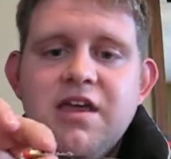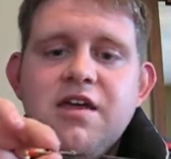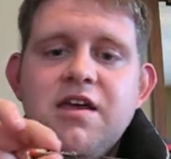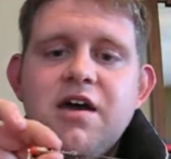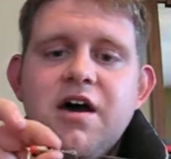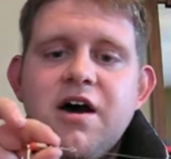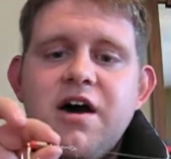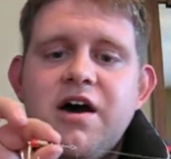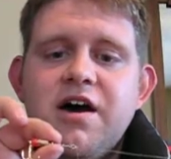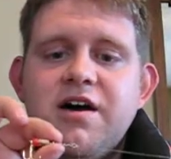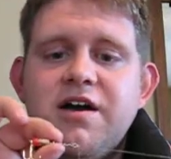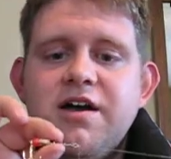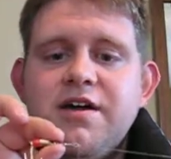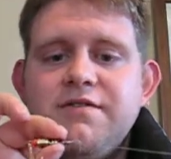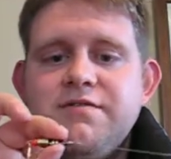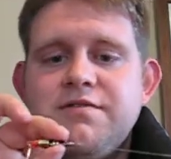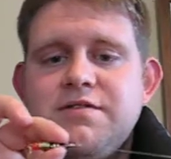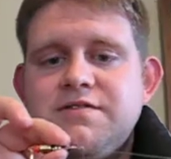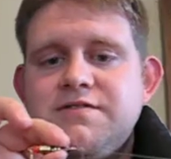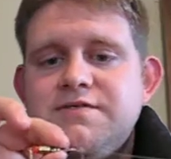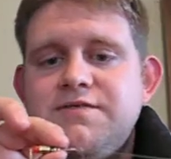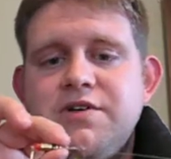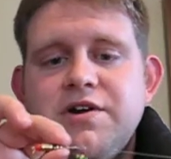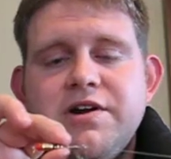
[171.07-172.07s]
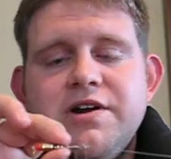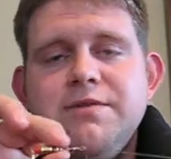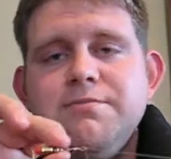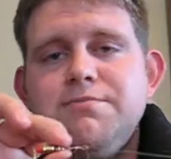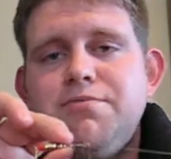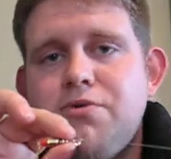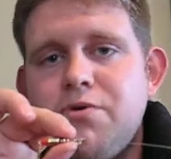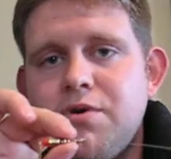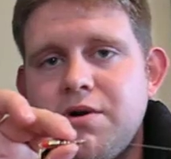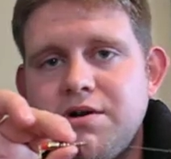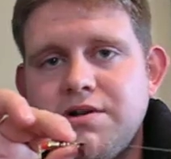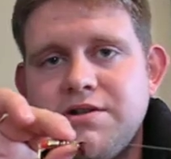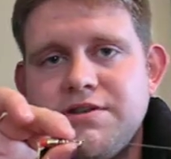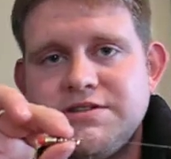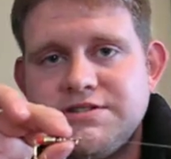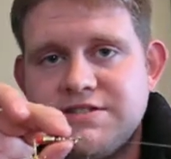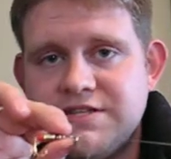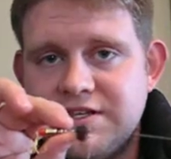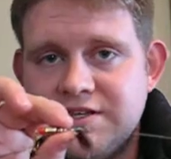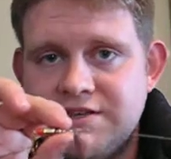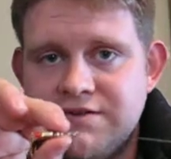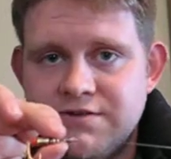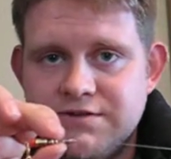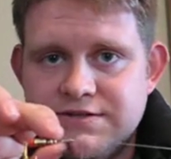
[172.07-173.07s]
It's very important to
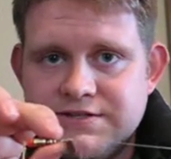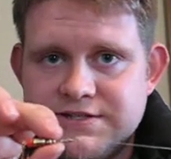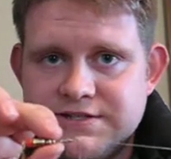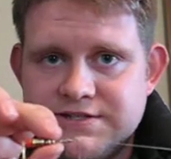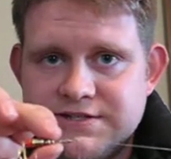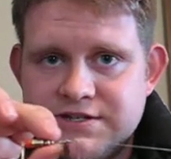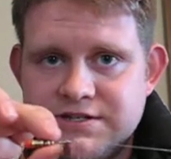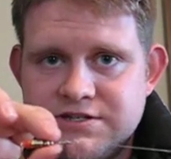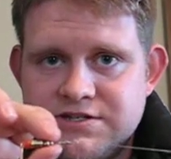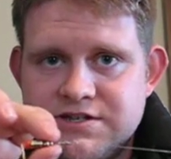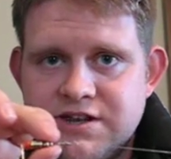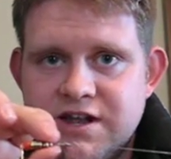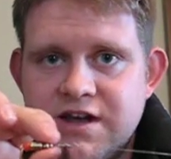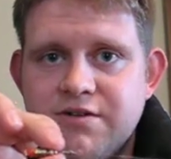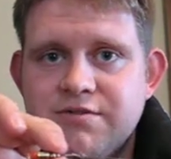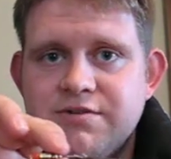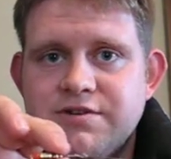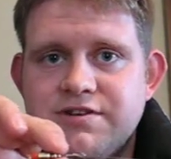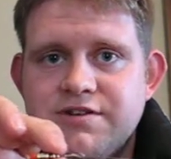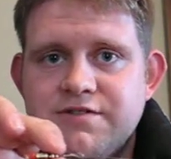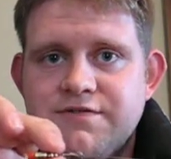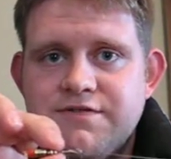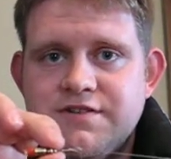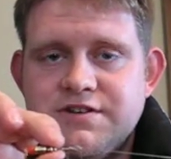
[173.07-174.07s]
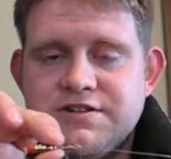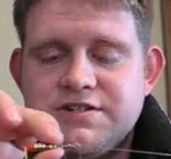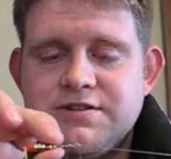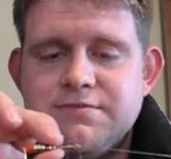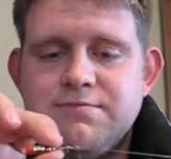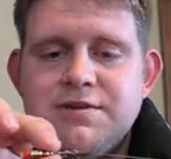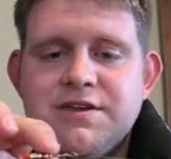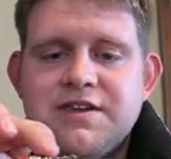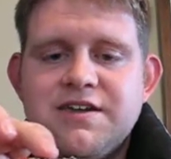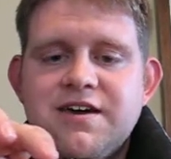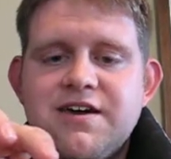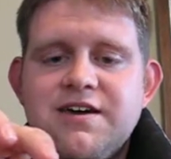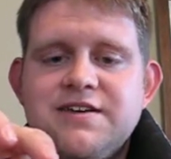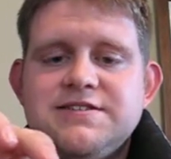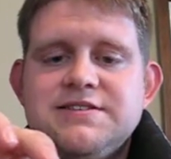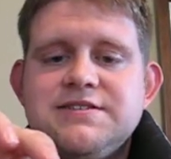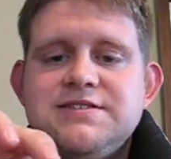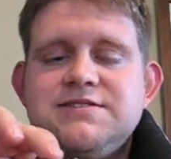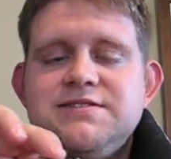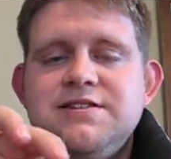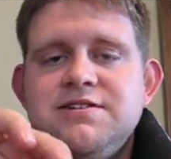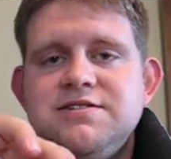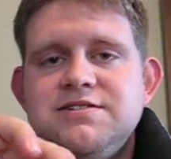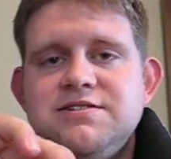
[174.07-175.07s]
use a cinch knot when you're fishing, because a
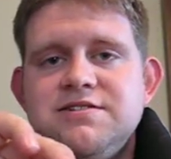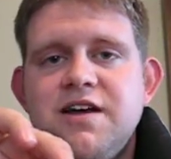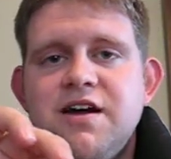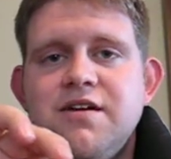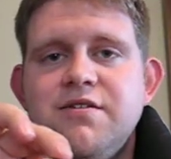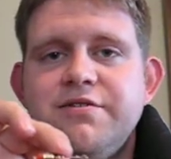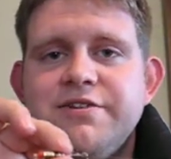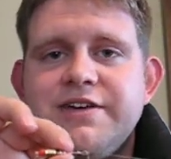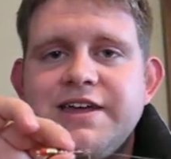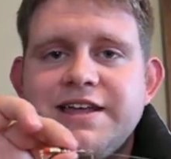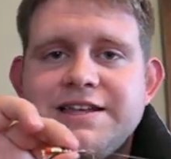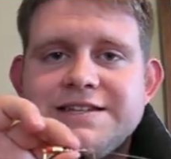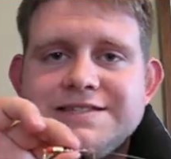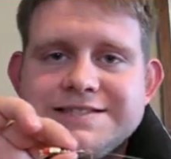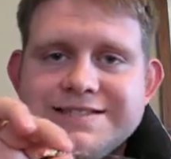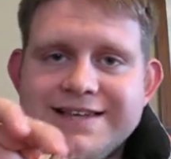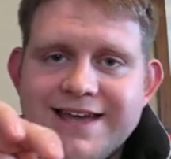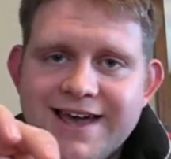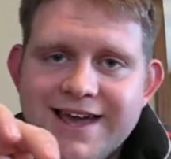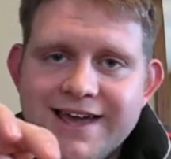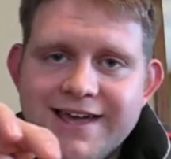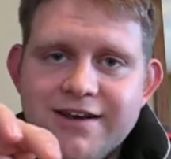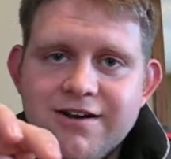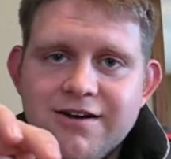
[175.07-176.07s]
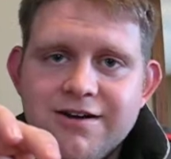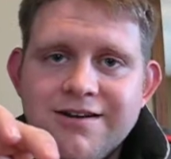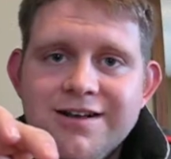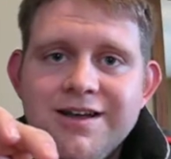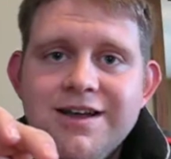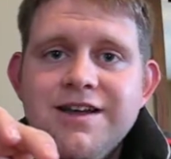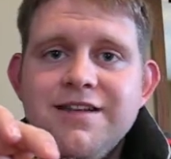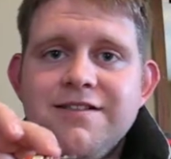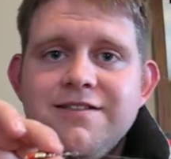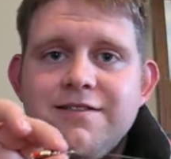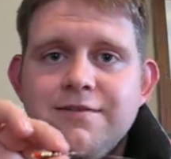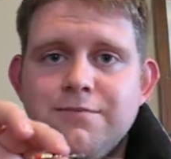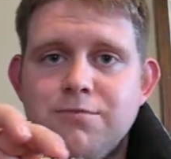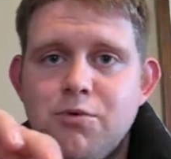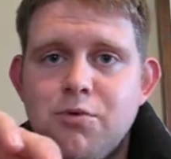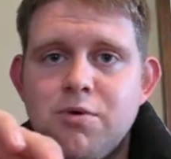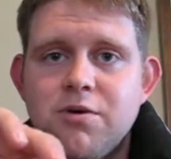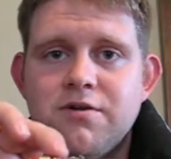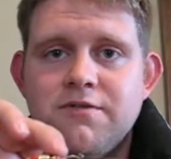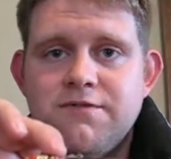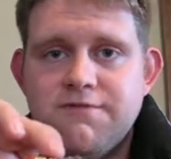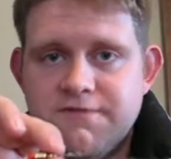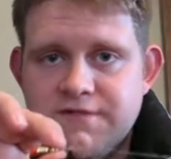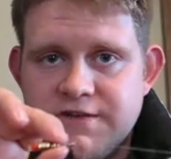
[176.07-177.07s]
cinch knot will get tighter the
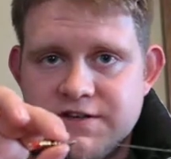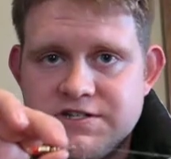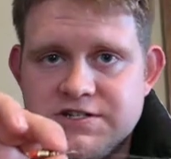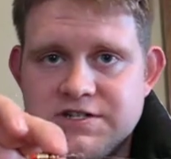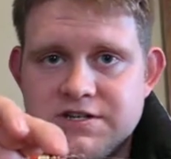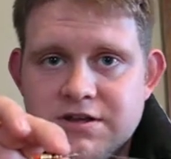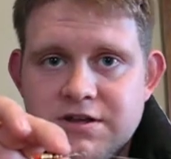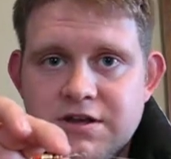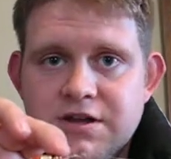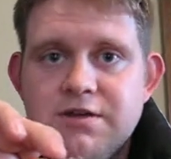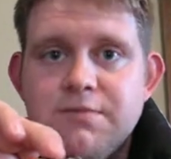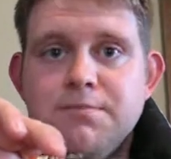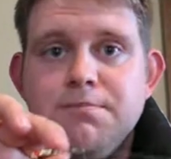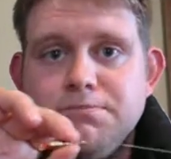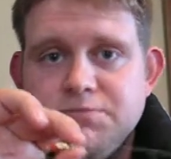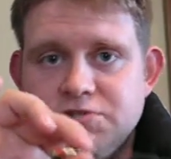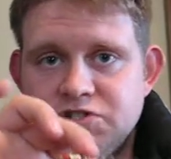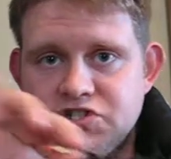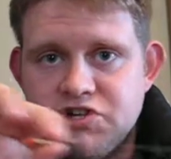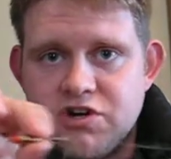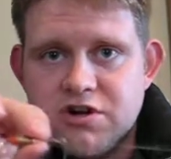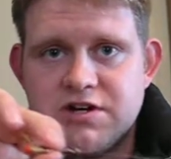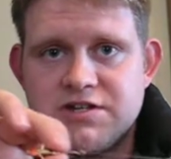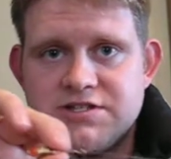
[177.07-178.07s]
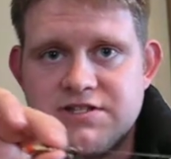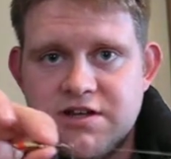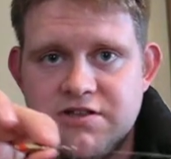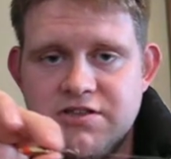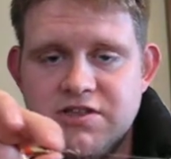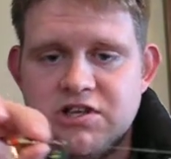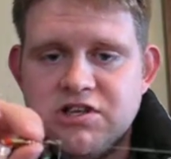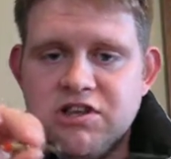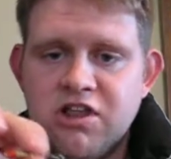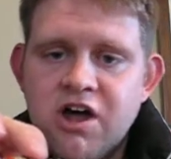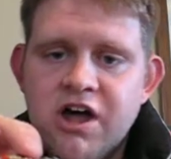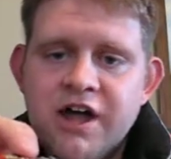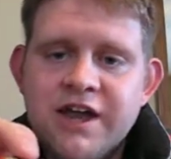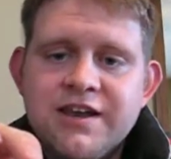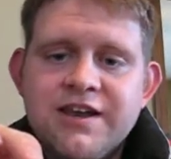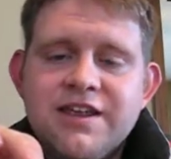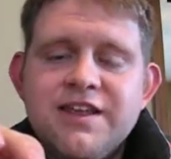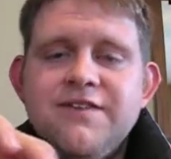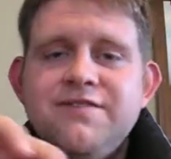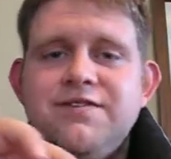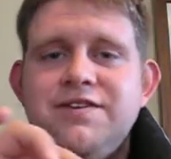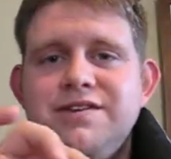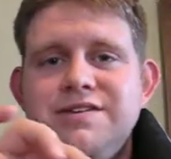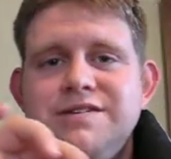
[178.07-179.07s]
more a fish jerks on the line.
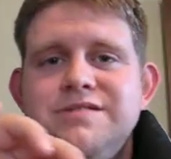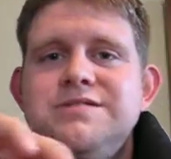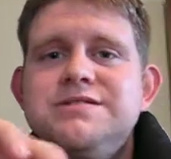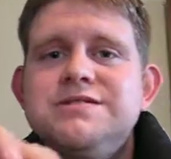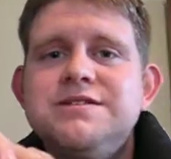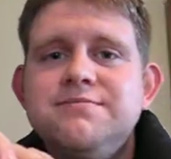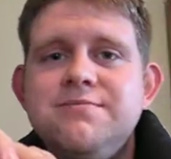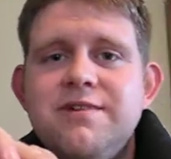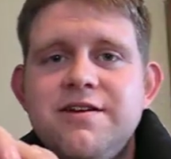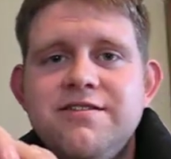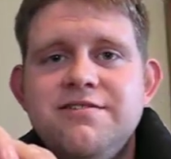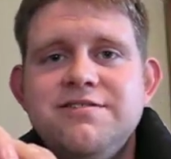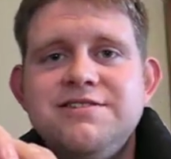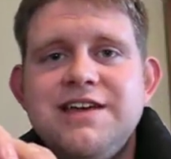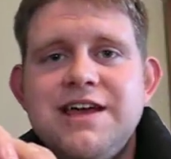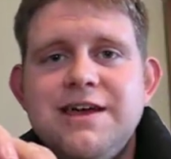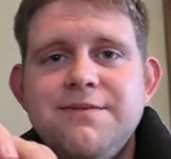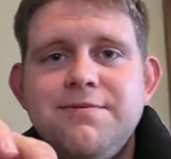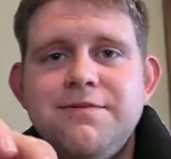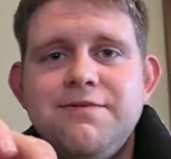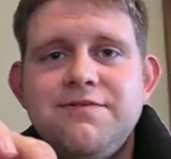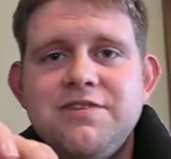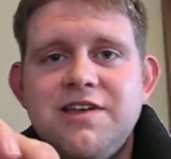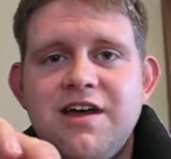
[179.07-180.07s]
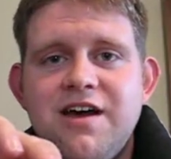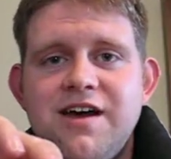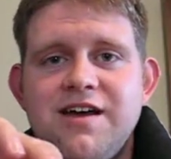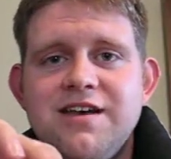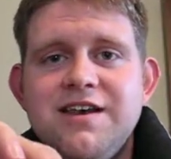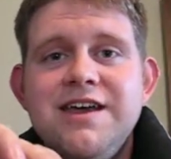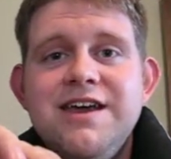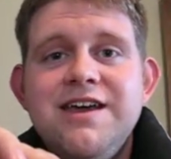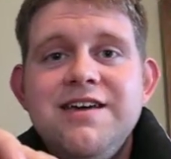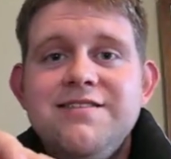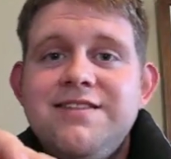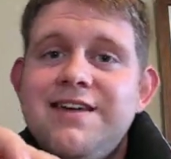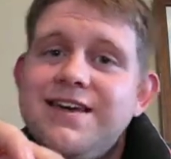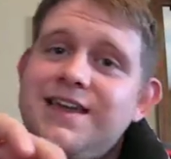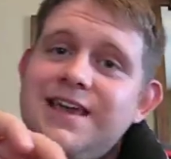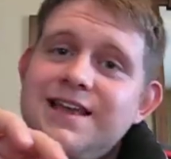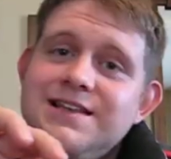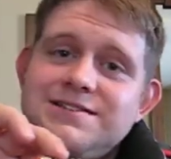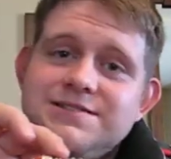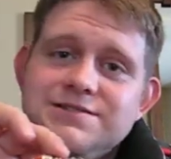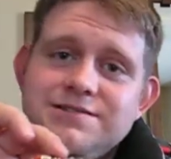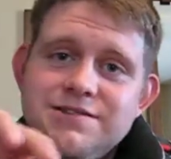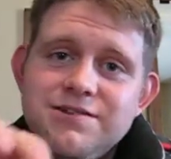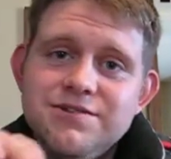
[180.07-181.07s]
If you use some other type of a knot that
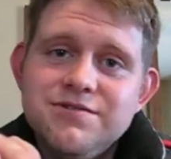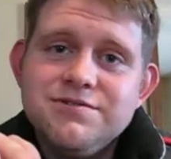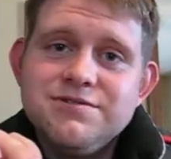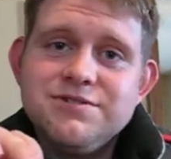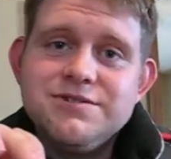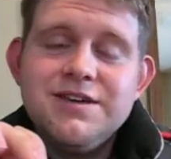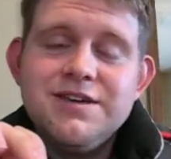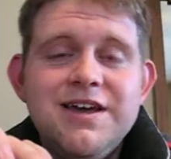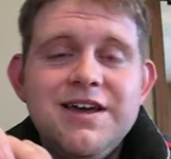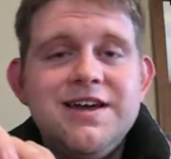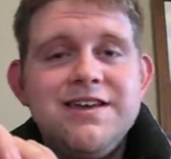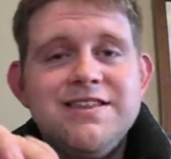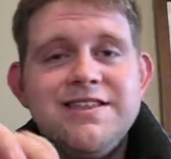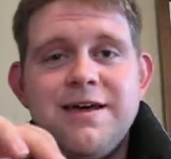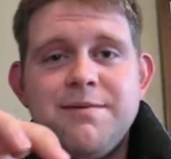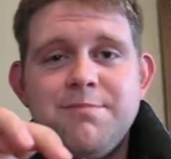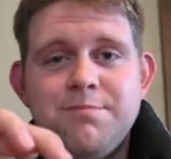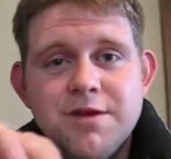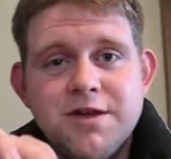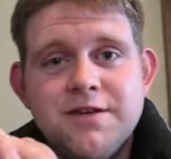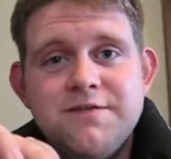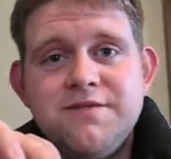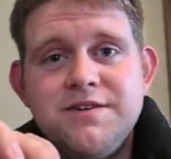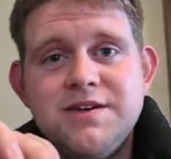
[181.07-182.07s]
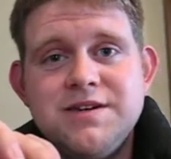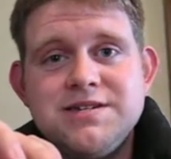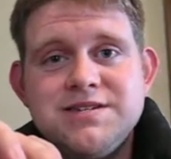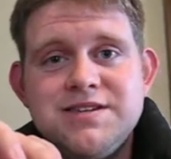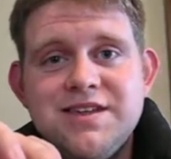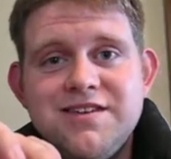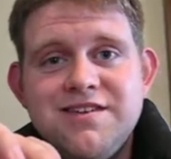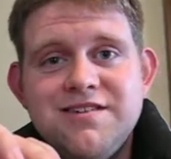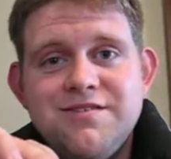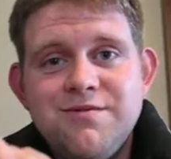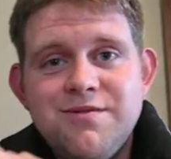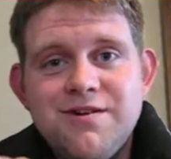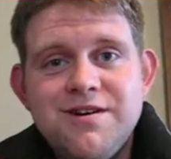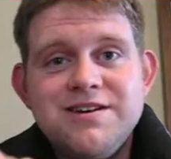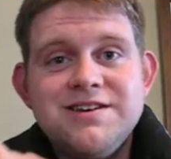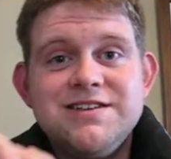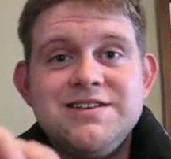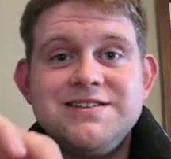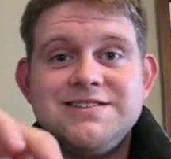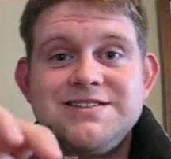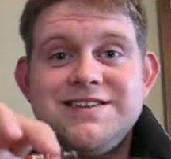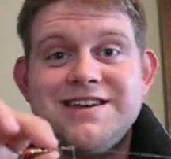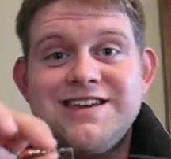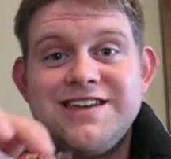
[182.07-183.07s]
gets loose, that big fish that you want
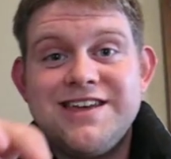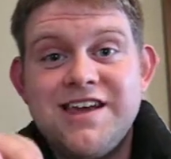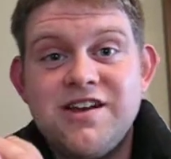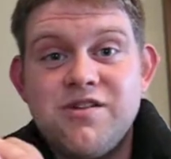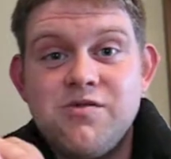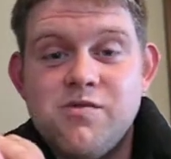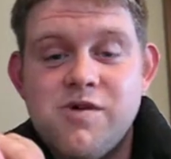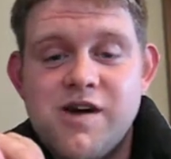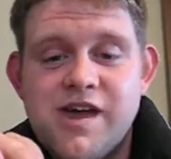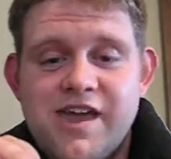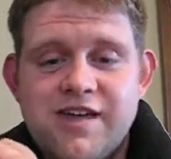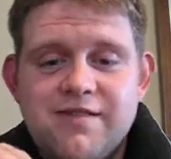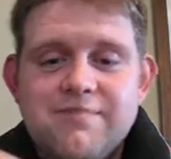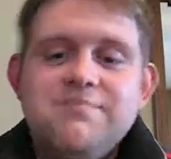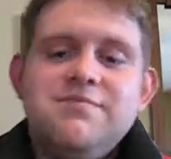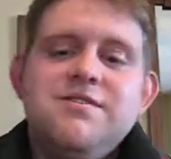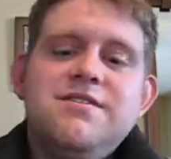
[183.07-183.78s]
is going to get away.